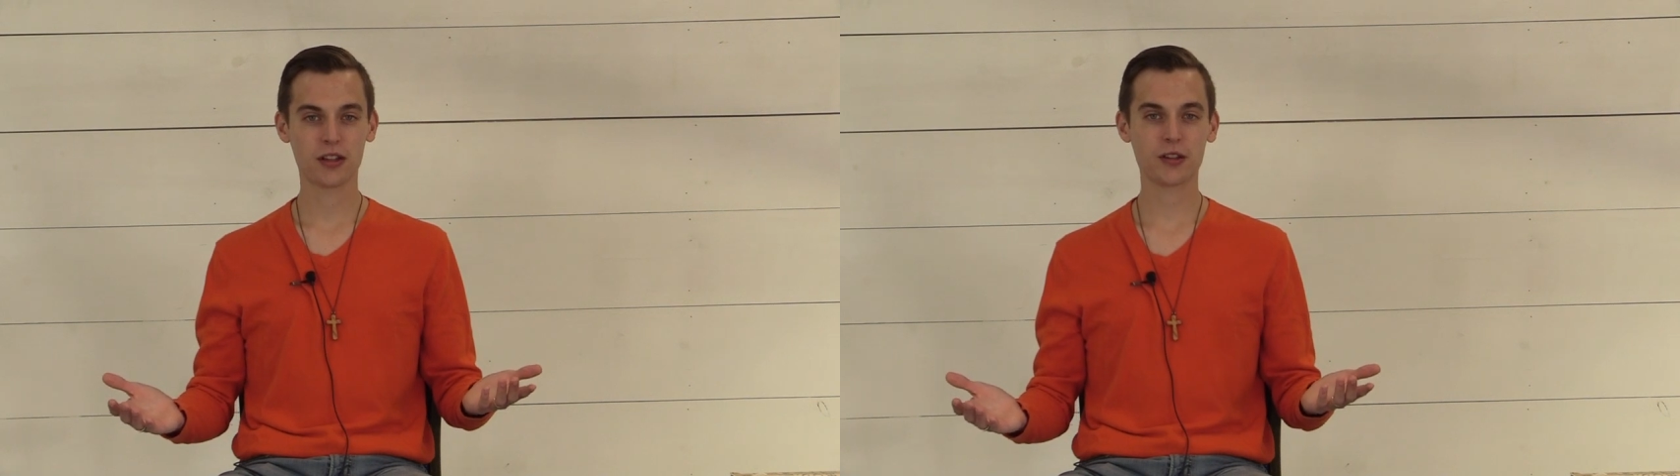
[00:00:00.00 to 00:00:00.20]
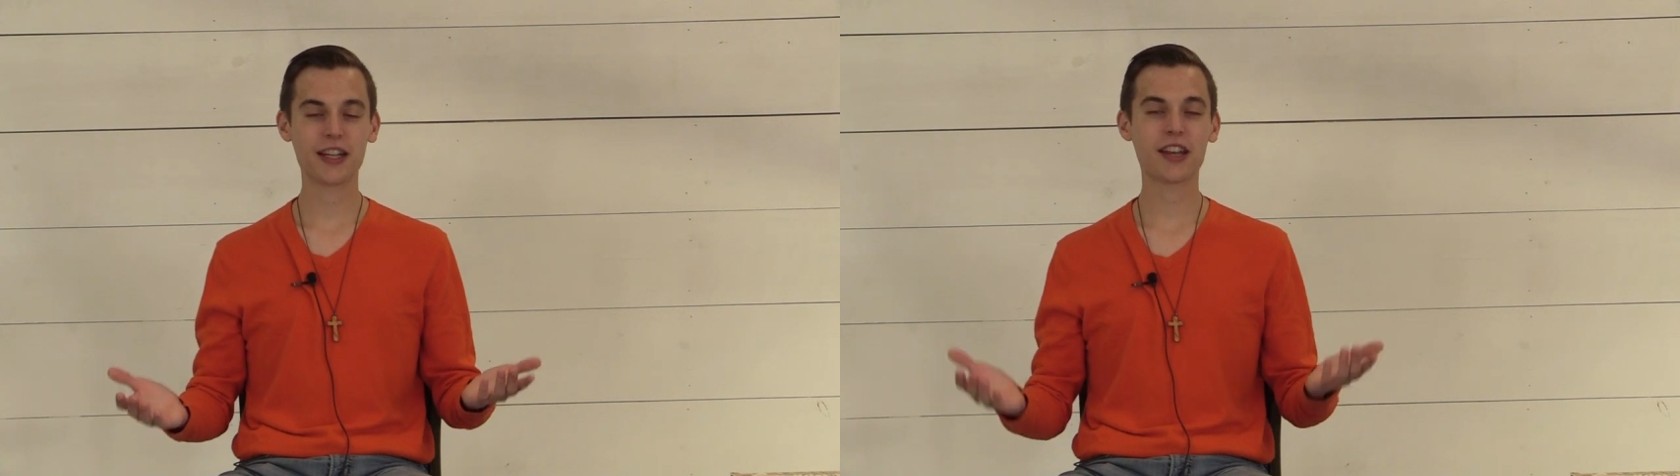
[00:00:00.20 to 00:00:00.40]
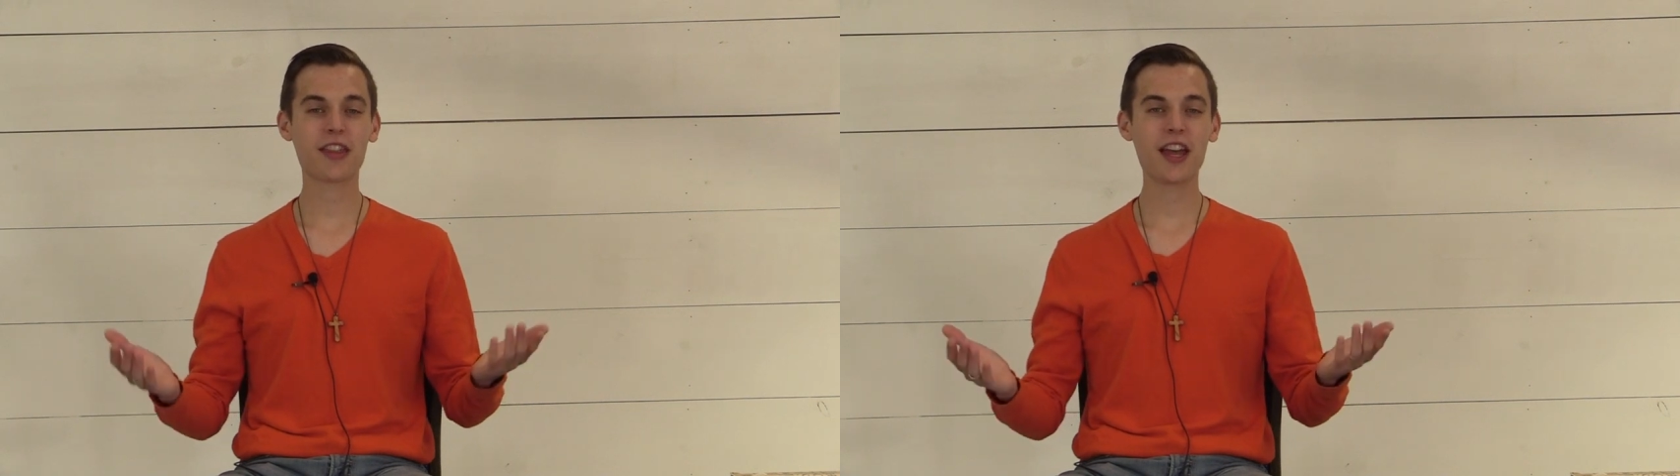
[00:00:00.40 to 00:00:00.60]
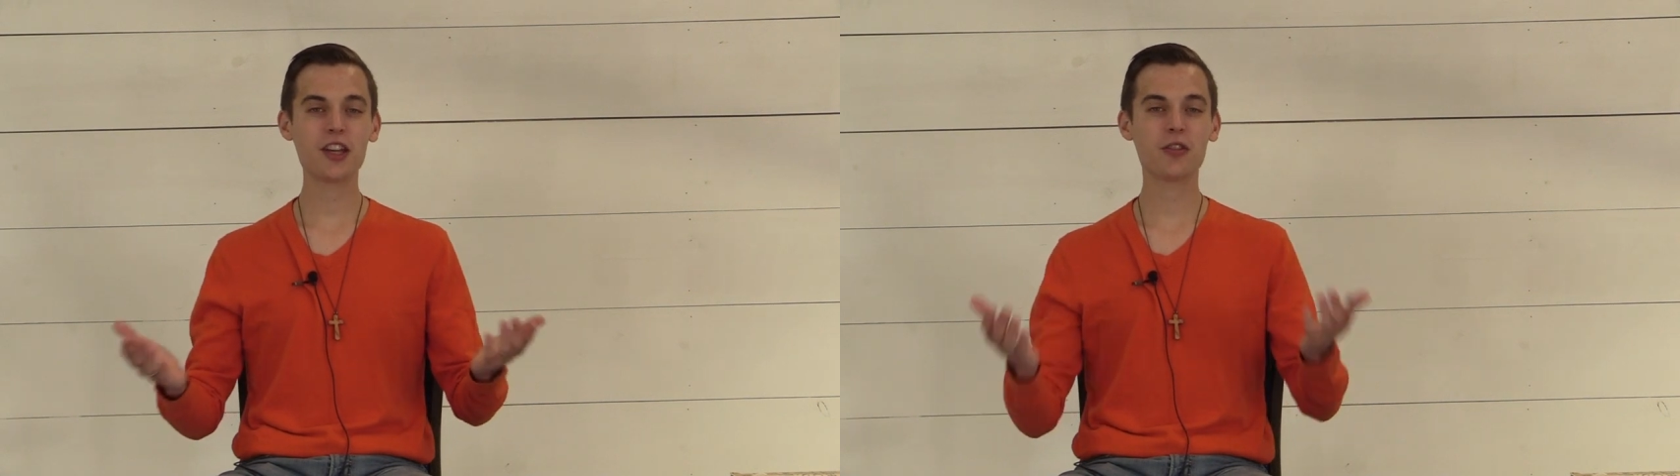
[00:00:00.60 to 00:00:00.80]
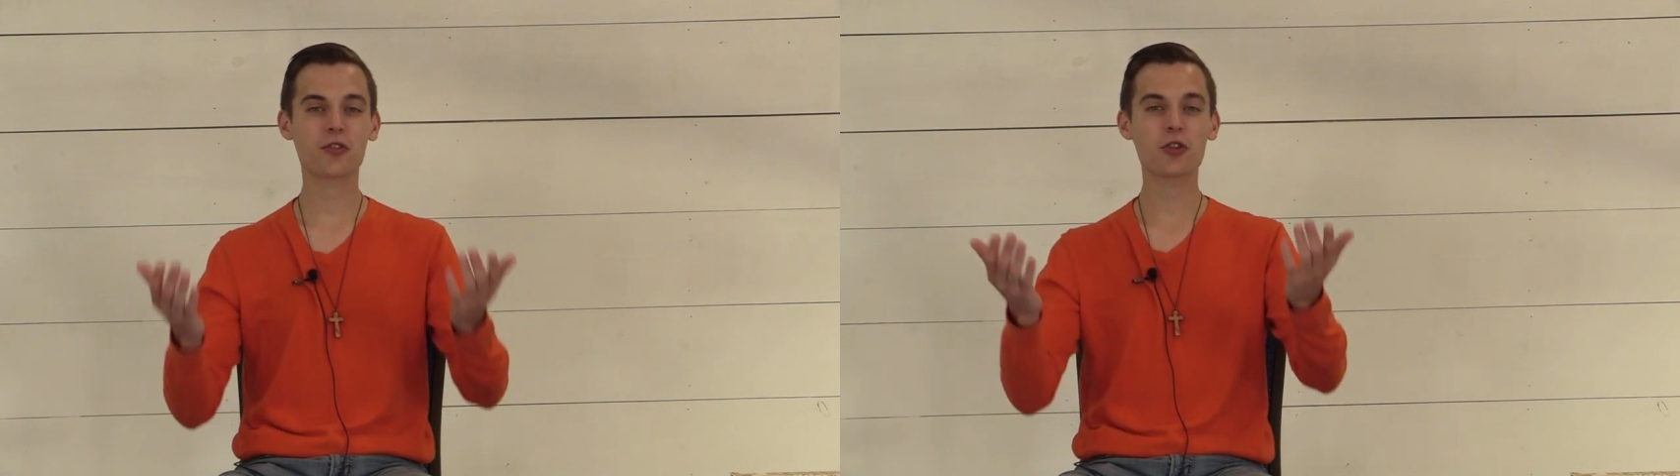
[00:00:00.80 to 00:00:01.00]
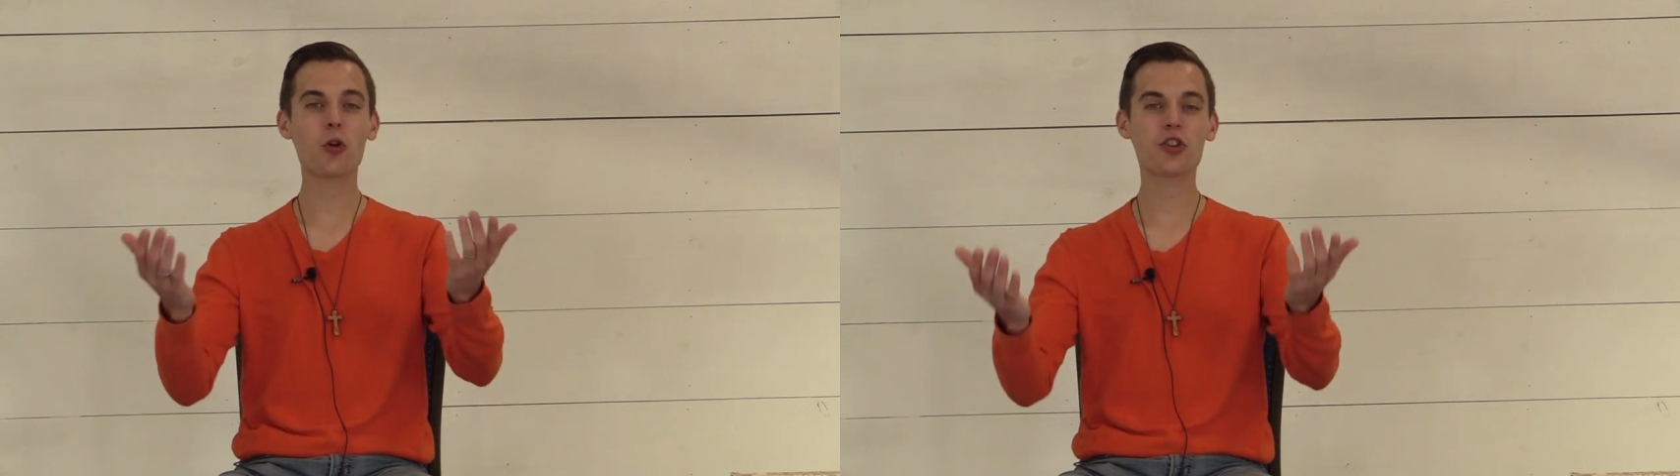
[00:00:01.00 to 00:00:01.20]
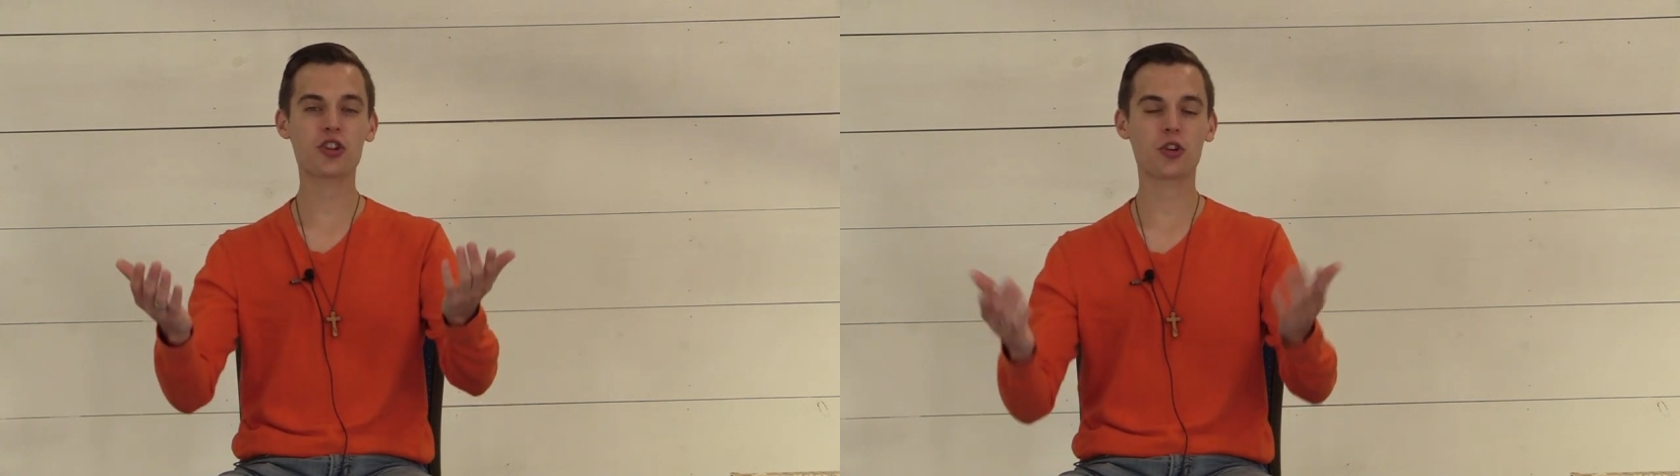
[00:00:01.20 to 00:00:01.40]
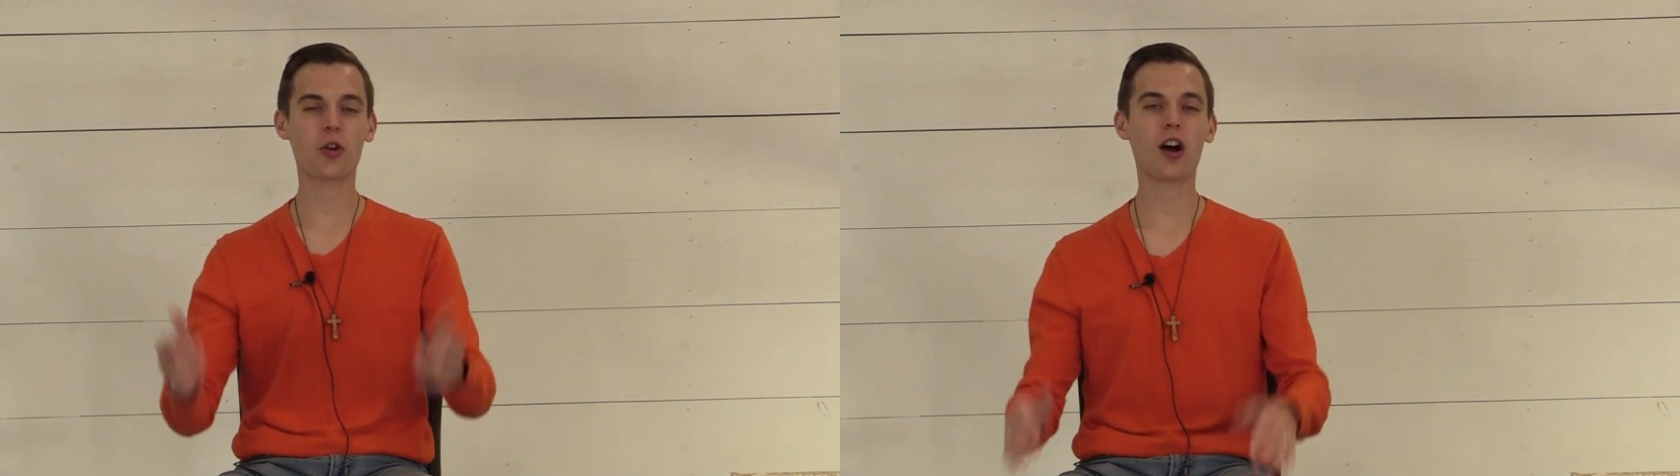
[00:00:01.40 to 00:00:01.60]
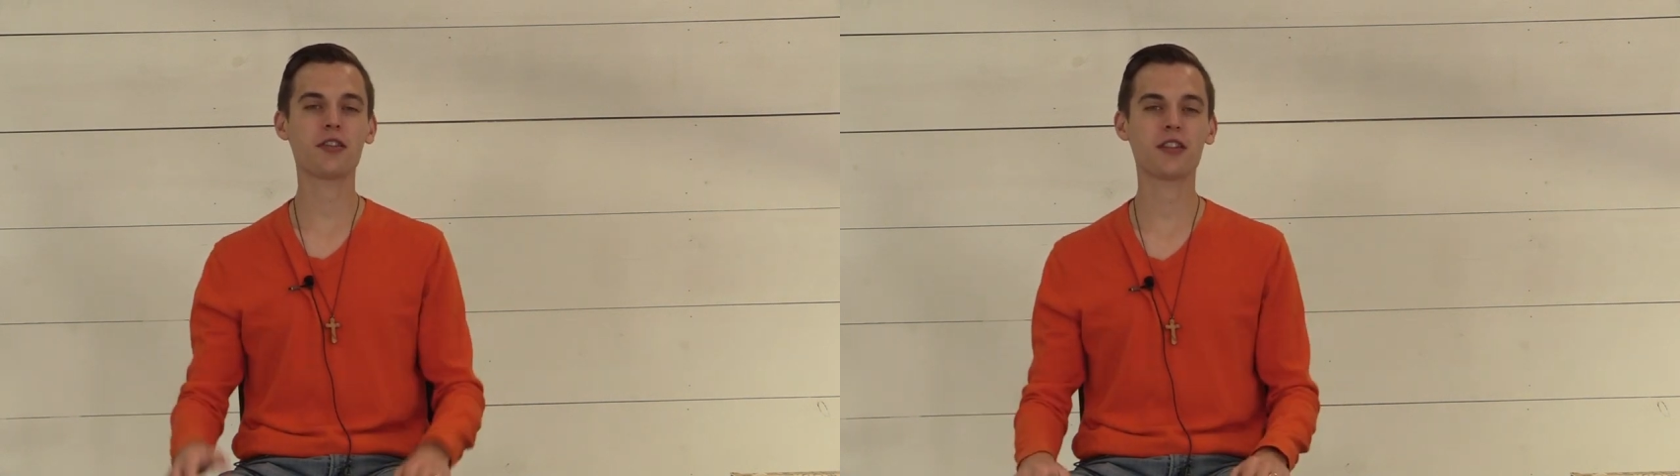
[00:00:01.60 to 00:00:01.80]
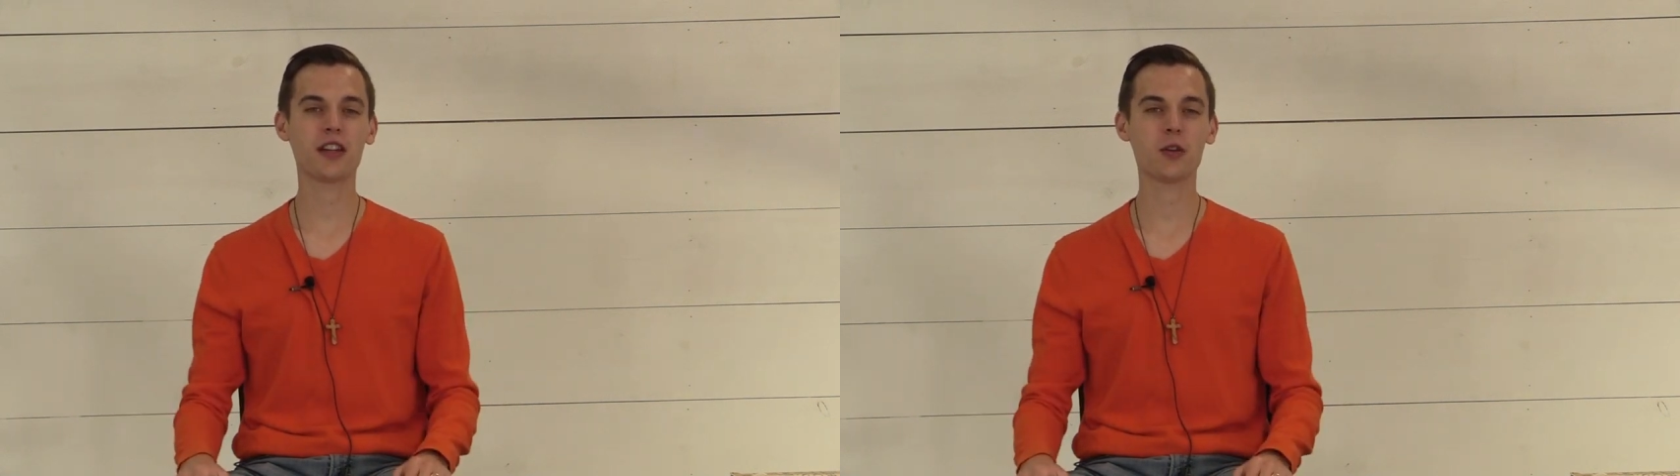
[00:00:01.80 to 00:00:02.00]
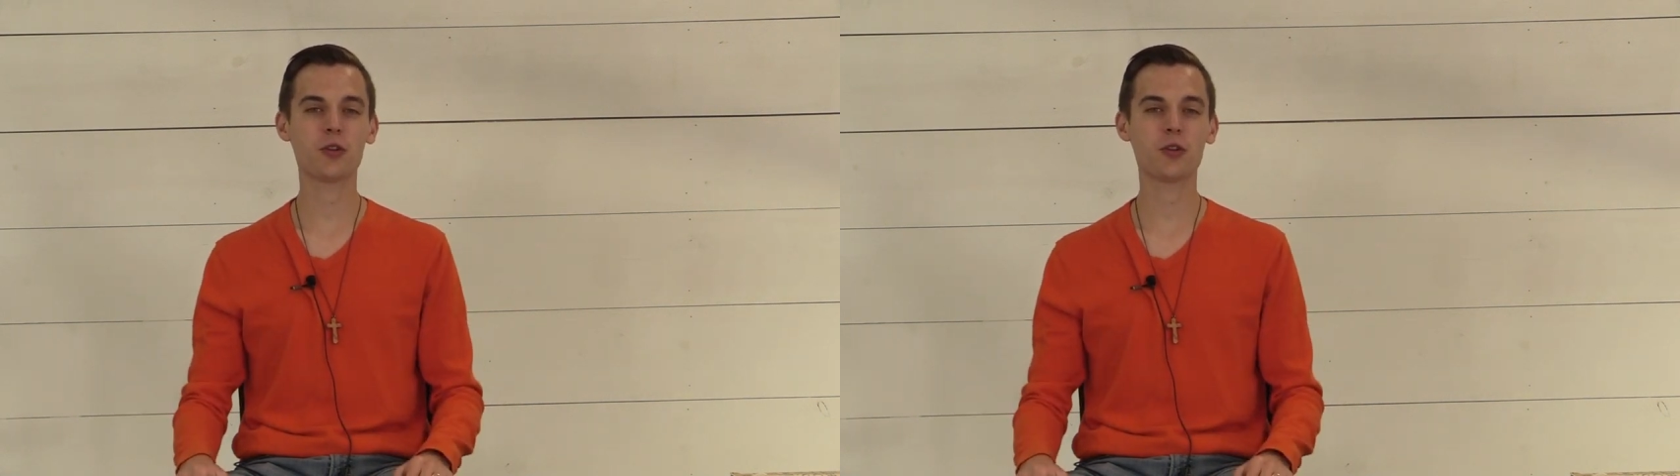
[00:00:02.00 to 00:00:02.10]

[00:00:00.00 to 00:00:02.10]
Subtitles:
Again, thank you for your generosity,